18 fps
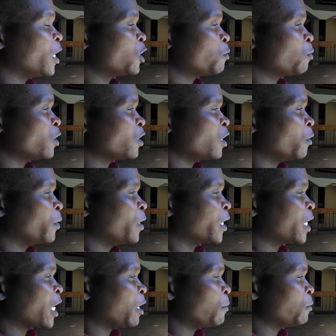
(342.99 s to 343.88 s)
especially
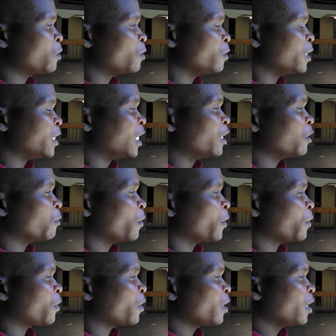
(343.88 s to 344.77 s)
when it comes to dealing
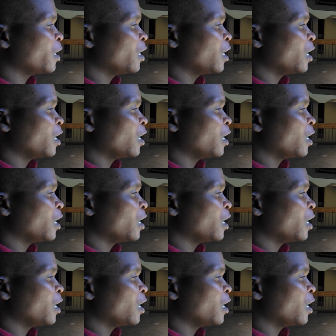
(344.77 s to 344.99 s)
with